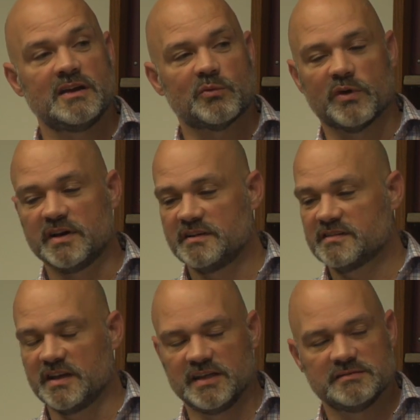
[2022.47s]

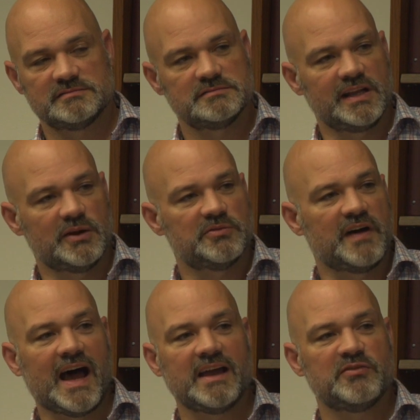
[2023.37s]
runs in
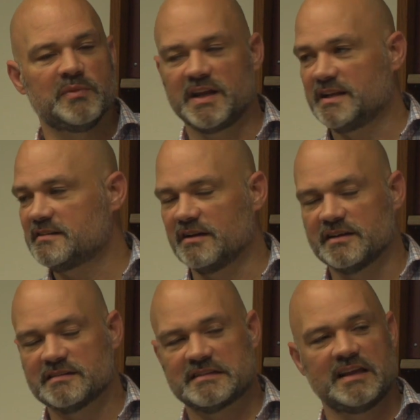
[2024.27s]
5 minutes on
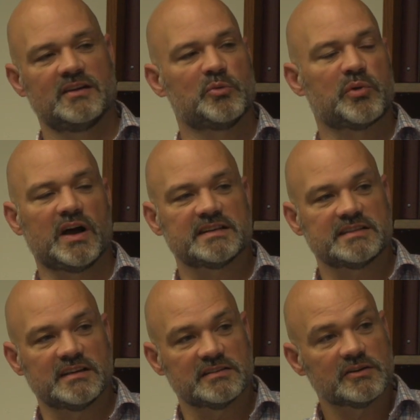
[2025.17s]
a single
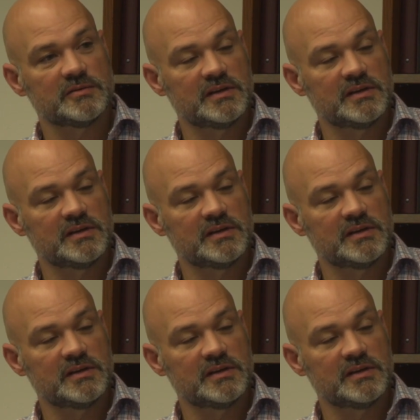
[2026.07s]
processor.